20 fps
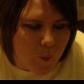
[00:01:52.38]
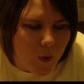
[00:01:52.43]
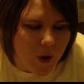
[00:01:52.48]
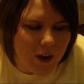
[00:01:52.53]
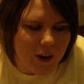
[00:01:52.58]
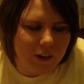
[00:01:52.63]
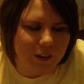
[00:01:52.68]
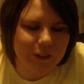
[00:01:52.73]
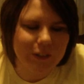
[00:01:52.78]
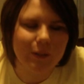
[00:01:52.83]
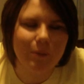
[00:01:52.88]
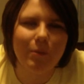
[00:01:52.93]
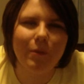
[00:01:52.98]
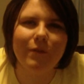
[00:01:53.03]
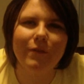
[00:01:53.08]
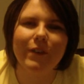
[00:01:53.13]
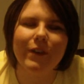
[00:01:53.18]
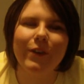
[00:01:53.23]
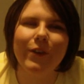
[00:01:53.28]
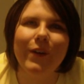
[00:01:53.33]
what are some
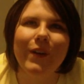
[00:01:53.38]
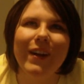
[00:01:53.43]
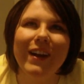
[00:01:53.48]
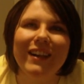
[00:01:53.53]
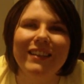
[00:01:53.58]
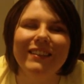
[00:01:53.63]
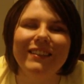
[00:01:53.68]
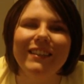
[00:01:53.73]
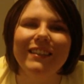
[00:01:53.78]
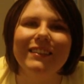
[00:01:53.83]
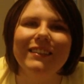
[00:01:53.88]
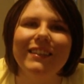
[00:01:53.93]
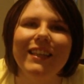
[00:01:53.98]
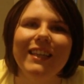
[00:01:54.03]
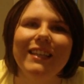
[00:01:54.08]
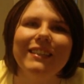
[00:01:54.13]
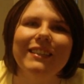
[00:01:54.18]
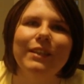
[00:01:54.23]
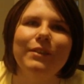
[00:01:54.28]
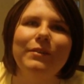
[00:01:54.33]
of the craziest
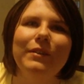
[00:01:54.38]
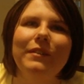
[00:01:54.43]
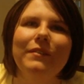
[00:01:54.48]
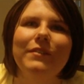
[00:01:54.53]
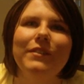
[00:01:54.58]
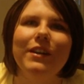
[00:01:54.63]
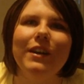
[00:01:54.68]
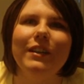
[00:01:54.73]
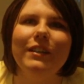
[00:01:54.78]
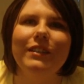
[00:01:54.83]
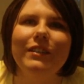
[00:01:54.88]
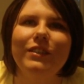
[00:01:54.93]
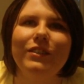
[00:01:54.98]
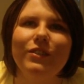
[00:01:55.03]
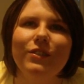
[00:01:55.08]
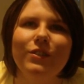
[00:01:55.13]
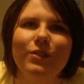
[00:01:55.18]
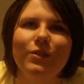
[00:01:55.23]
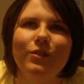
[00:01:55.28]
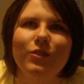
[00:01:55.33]
things that we've done
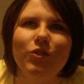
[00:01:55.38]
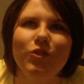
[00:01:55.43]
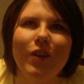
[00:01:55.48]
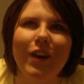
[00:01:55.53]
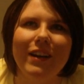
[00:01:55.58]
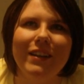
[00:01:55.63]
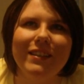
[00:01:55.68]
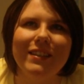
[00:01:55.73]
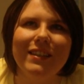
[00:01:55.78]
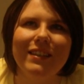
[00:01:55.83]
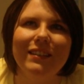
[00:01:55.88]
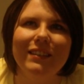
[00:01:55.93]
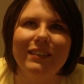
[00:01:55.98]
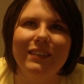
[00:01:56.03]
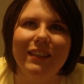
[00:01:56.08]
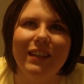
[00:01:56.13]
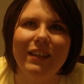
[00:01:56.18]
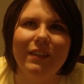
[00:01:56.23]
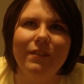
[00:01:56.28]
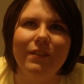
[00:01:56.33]
to try to
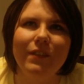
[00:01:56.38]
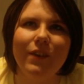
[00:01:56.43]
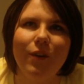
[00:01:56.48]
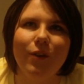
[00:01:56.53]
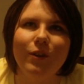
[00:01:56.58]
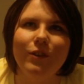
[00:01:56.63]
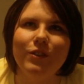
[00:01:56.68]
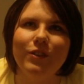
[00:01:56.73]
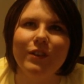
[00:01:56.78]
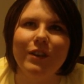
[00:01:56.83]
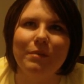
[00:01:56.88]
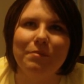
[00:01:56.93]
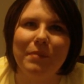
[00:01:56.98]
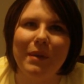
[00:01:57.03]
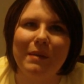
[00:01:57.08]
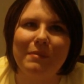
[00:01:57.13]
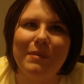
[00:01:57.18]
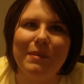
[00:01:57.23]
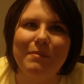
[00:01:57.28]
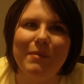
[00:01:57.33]
conceive or during
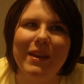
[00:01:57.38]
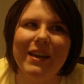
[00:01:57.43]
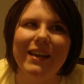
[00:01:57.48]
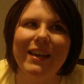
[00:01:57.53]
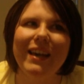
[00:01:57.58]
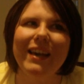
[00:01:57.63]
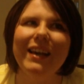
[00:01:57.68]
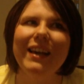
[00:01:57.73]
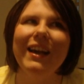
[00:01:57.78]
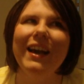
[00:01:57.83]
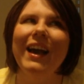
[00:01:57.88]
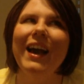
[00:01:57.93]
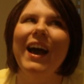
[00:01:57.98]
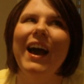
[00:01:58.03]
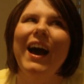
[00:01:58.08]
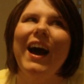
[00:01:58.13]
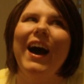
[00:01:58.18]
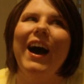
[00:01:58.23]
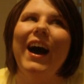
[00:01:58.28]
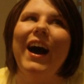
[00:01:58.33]
baby making?
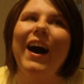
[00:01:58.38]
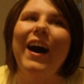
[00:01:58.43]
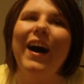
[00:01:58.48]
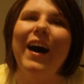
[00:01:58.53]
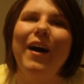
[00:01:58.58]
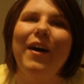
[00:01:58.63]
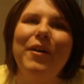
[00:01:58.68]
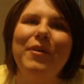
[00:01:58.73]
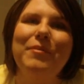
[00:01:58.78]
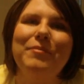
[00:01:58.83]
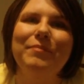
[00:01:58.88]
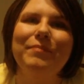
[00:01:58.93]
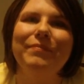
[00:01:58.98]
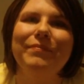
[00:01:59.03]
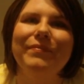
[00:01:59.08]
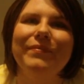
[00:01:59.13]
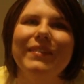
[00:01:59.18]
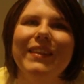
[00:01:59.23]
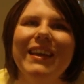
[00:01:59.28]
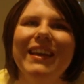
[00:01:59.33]
I
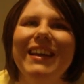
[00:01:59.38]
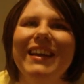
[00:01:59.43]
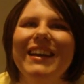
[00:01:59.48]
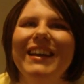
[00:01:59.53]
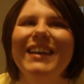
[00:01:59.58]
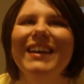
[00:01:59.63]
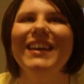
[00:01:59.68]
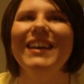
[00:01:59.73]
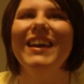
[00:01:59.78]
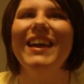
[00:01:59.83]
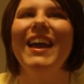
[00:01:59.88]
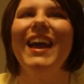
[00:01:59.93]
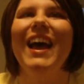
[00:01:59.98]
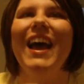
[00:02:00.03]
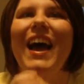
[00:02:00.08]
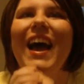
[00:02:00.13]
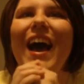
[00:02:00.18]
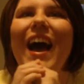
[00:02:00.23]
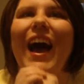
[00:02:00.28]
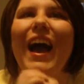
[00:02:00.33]

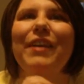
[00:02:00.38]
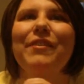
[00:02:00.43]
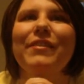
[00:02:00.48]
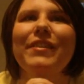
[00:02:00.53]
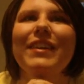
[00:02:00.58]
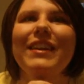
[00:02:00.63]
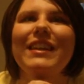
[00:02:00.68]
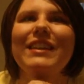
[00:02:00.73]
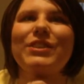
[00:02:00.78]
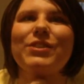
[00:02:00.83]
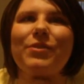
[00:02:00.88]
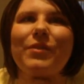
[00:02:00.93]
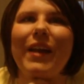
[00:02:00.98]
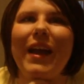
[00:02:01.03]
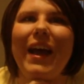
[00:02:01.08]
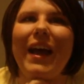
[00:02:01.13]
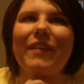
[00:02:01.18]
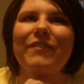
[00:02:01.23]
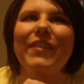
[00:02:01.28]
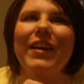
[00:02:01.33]
really don't
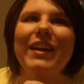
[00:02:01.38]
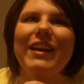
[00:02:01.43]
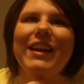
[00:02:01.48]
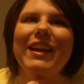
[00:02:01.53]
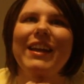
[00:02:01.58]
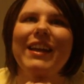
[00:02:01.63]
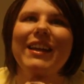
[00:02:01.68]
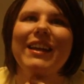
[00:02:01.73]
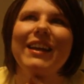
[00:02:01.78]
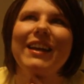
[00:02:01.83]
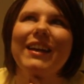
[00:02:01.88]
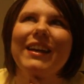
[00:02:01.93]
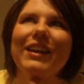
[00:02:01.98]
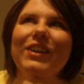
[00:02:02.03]
have any